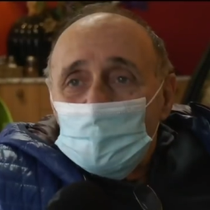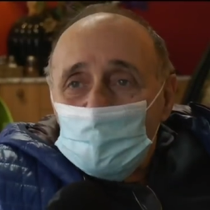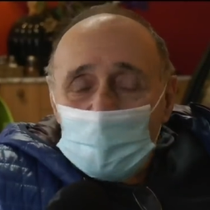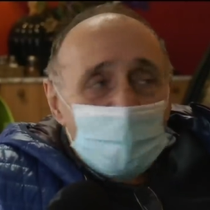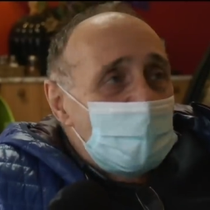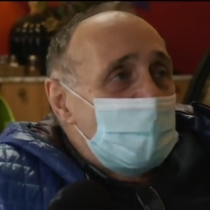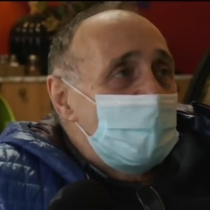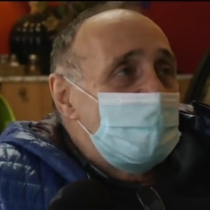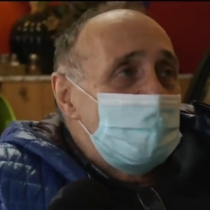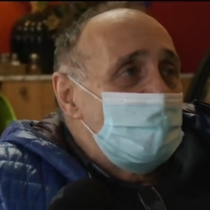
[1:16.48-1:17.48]
To me,
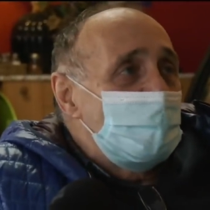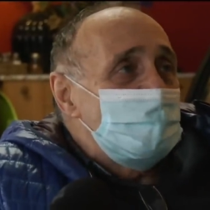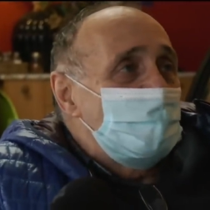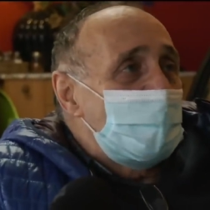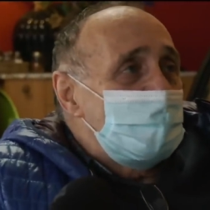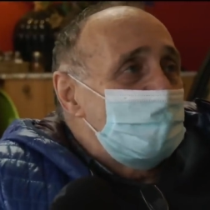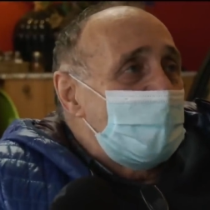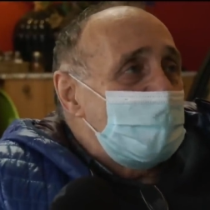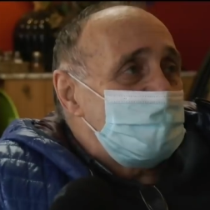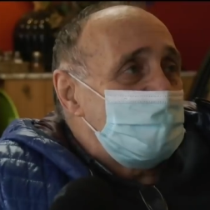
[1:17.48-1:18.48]
uh, he was one of
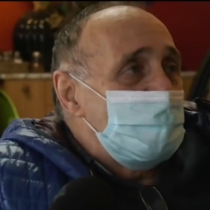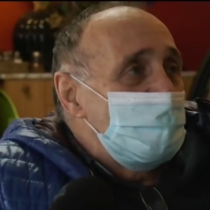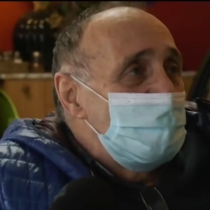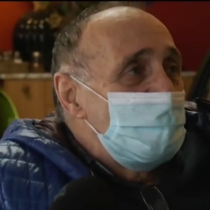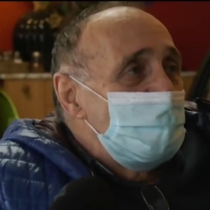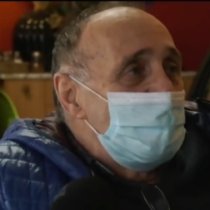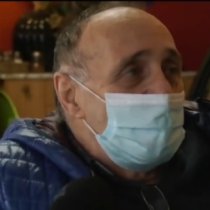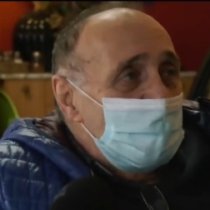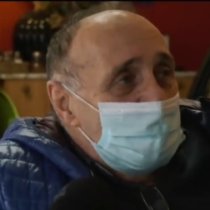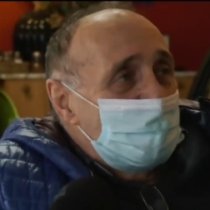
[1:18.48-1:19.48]
the best,
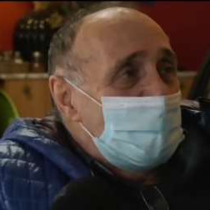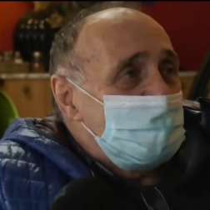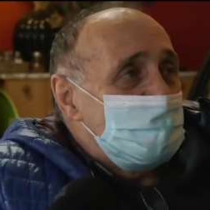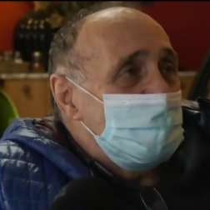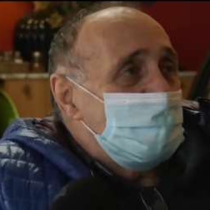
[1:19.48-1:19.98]
or the best.